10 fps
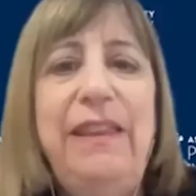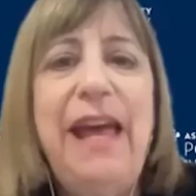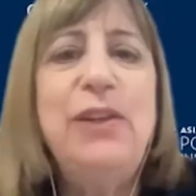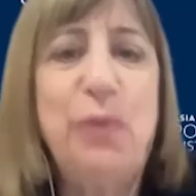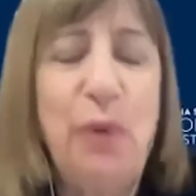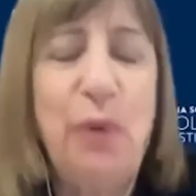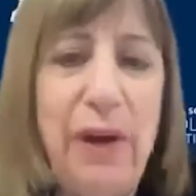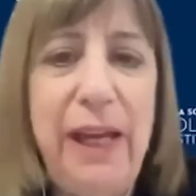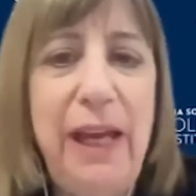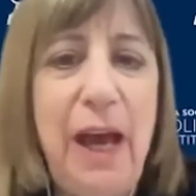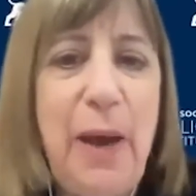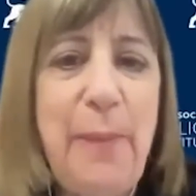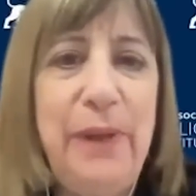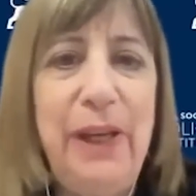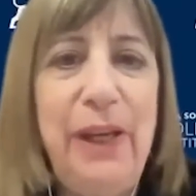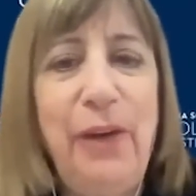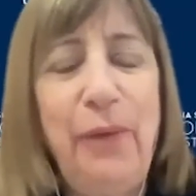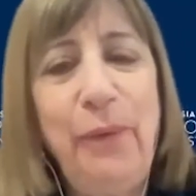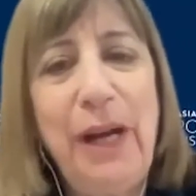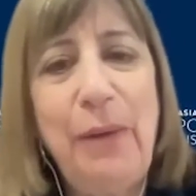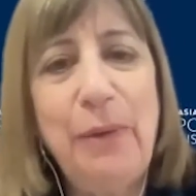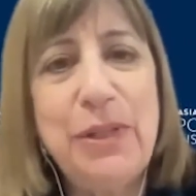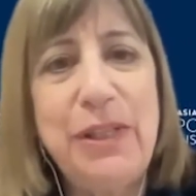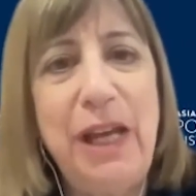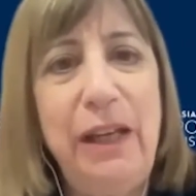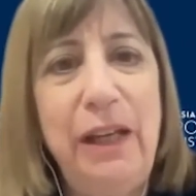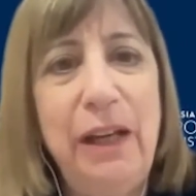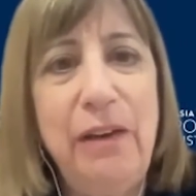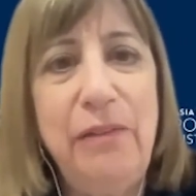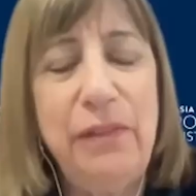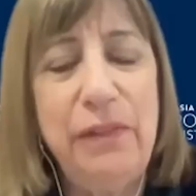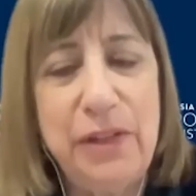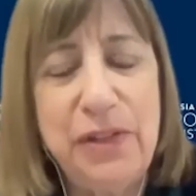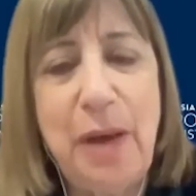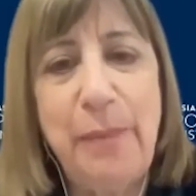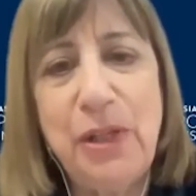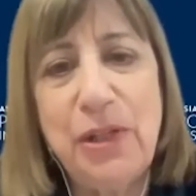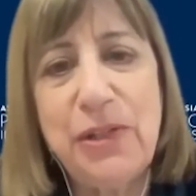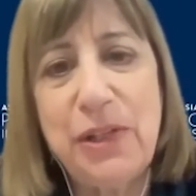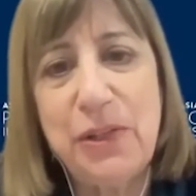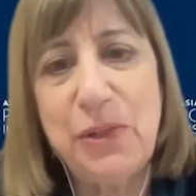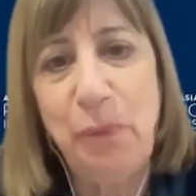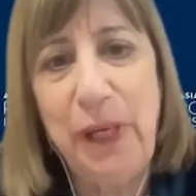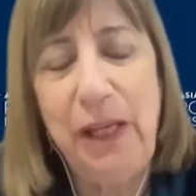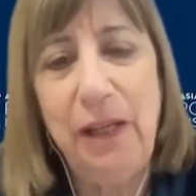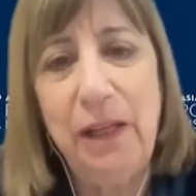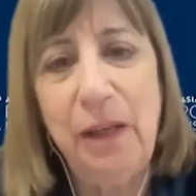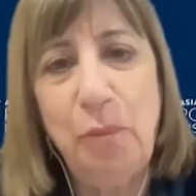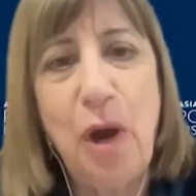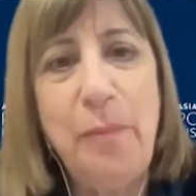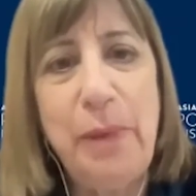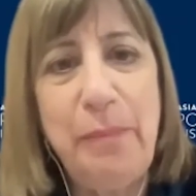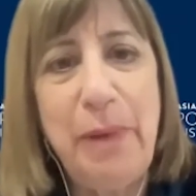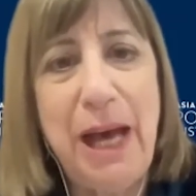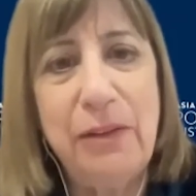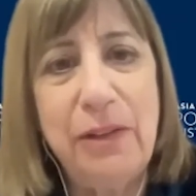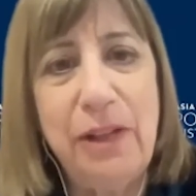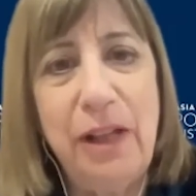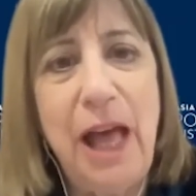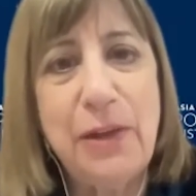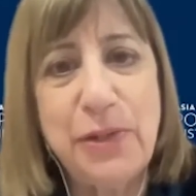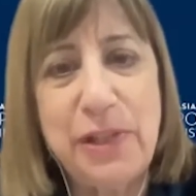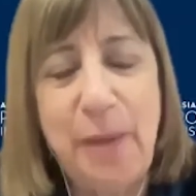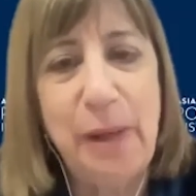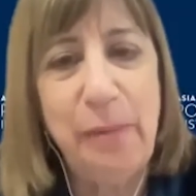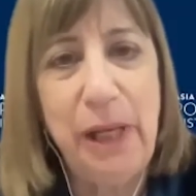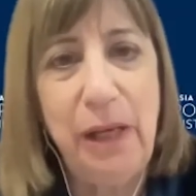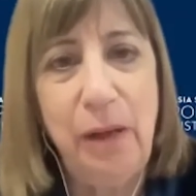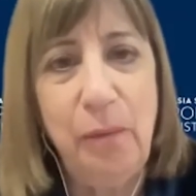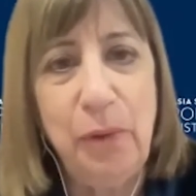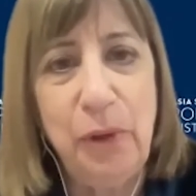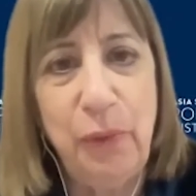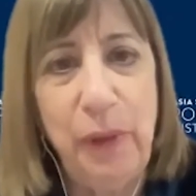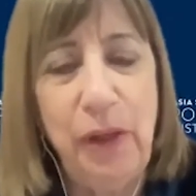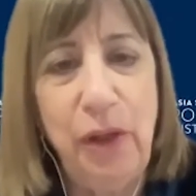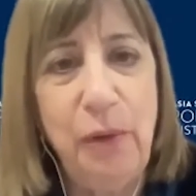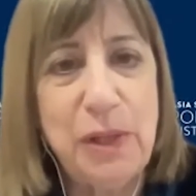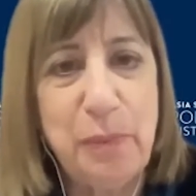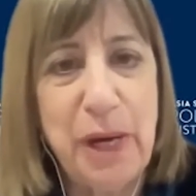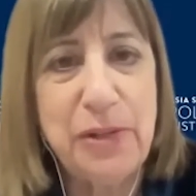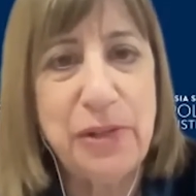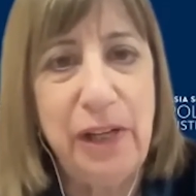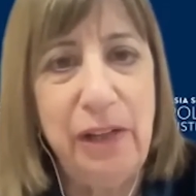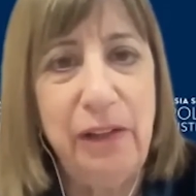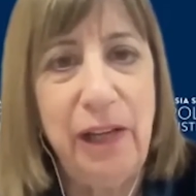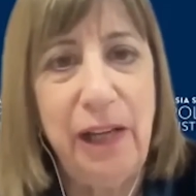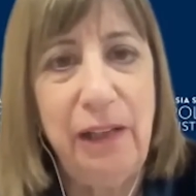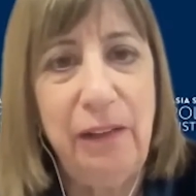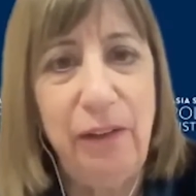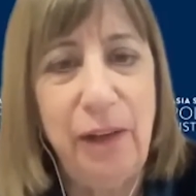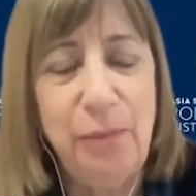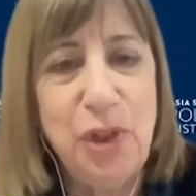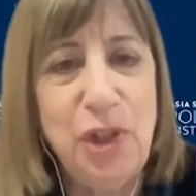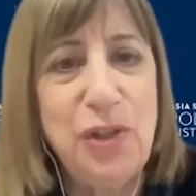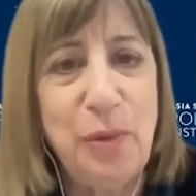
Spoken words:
Thanks, Rorry. You know, when I was thinking of the summit just this week, it brought me back to the last summit meeting between a U.S. president and Xi